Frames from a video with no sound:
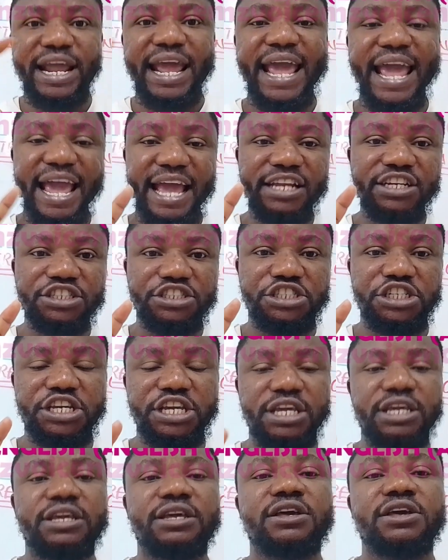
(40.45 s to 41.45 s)

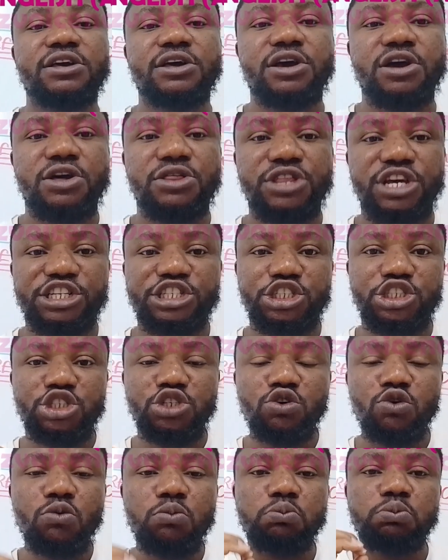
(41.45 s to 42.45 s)
energy that
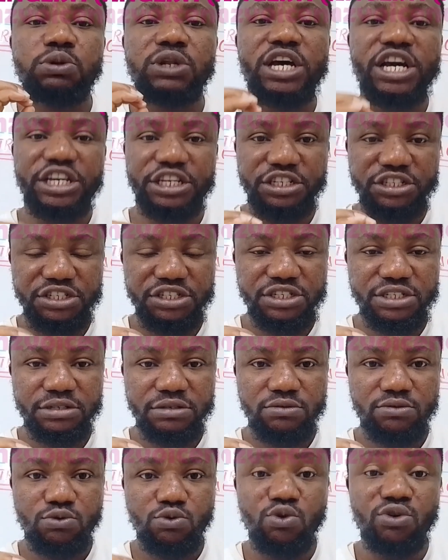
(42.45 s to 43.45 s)
you place
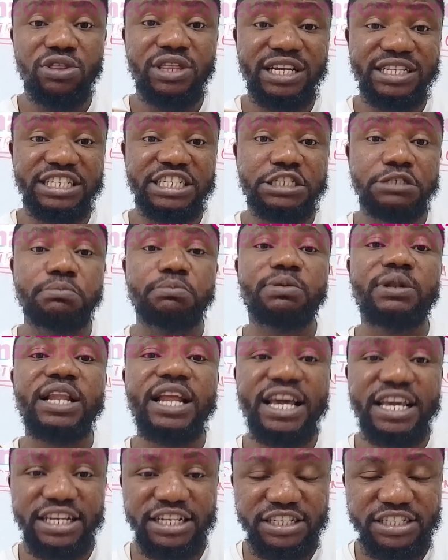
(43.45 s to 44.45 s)
or that is
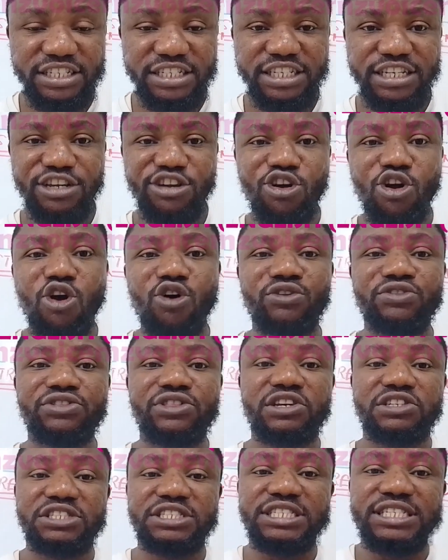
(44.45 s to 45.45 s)
placed on
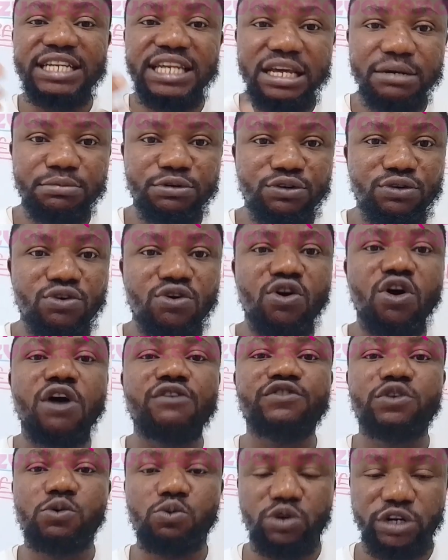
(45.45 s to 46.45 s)
the syllable
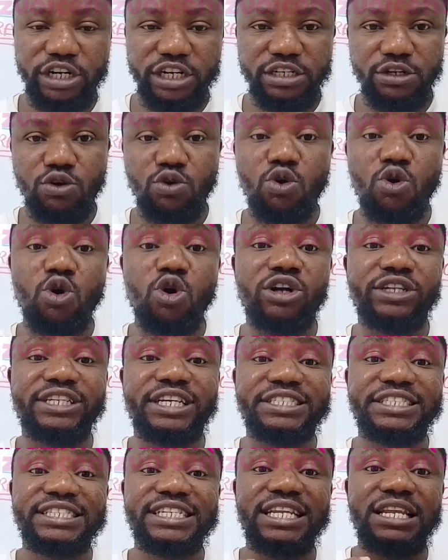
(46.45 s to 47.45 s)
of a word or on the
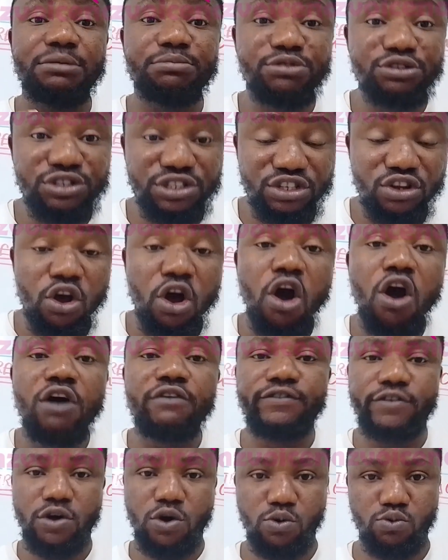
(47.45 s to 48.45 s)
syllables
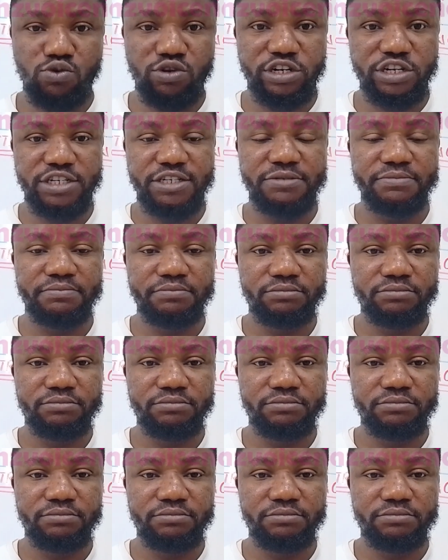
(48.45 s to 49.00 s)
of a word.